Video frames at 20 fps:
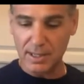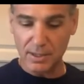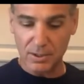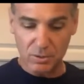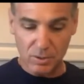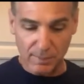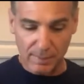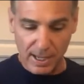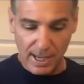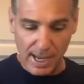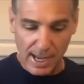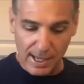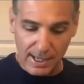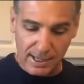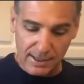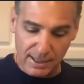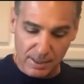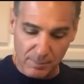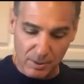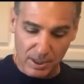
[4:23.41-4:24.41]
So I'm going to add it,
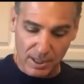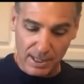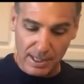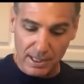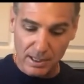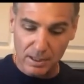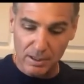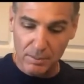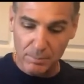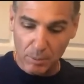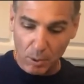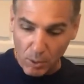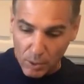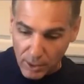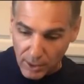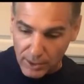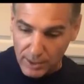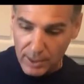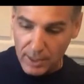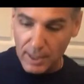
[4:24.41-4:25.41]
then we're going to get it on the
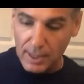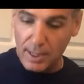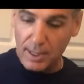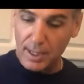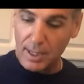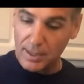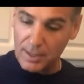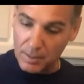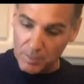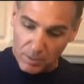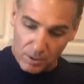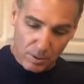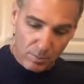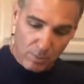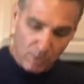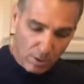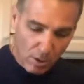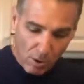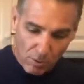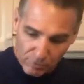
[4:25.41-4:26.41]
board, and then we'll
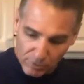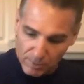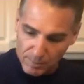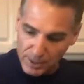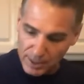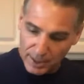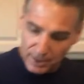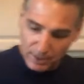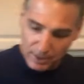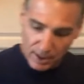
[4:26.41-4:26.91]
go from there.